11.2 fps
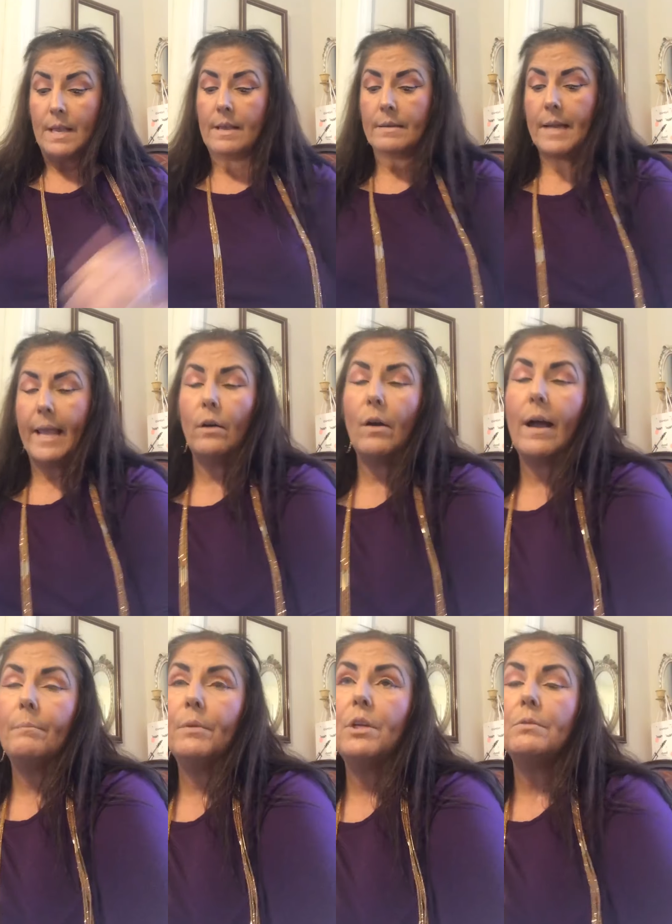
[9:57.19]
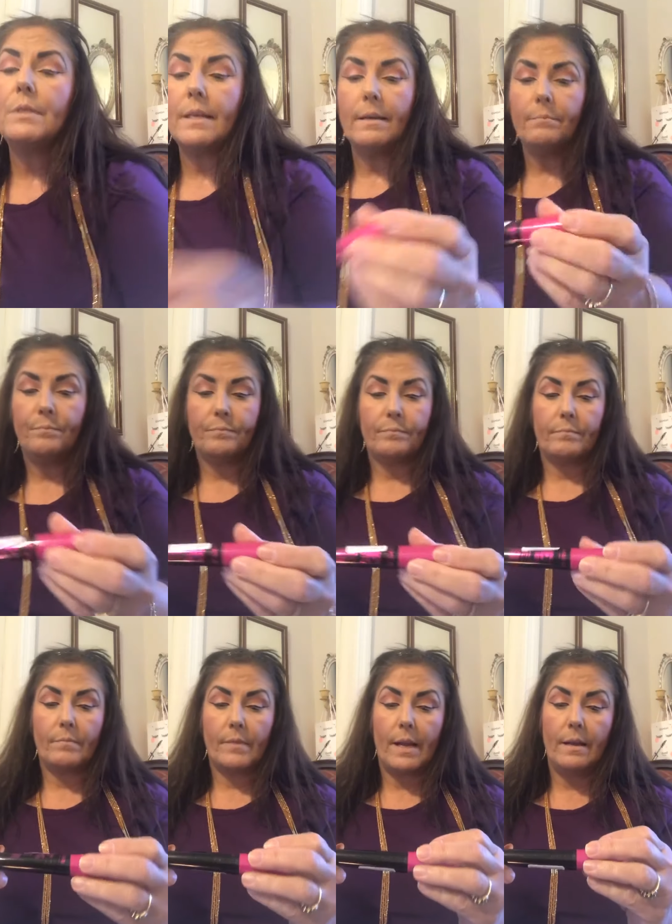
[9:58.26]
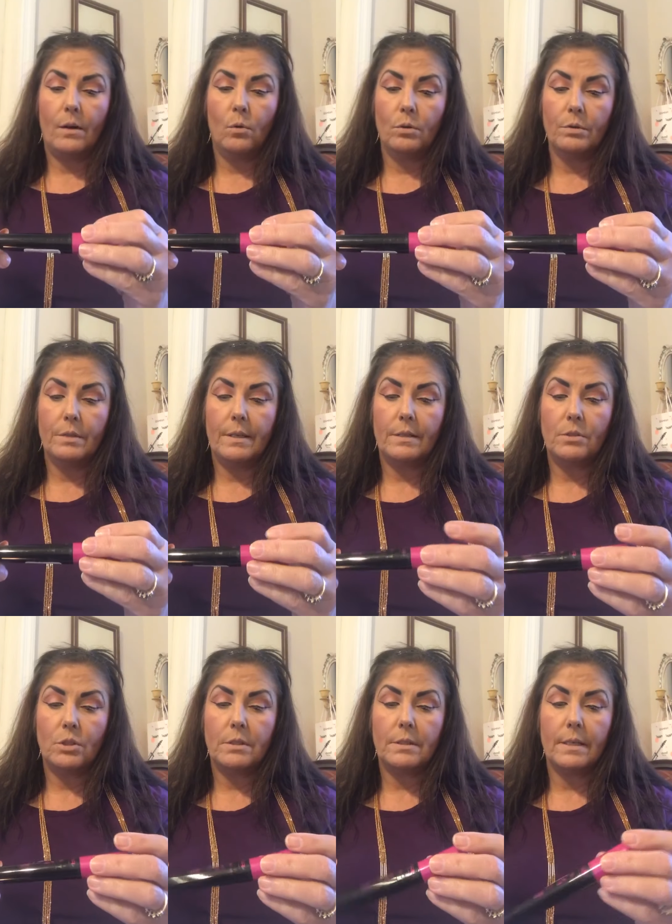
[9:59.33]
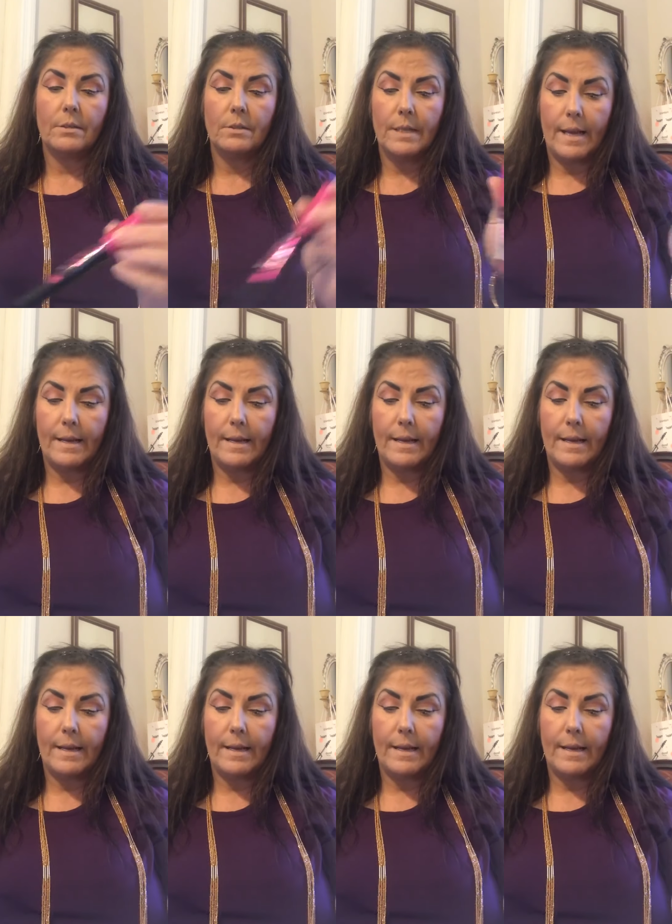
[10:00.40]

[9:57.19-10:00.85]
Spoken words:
Now I'm using I ordered this just the other day.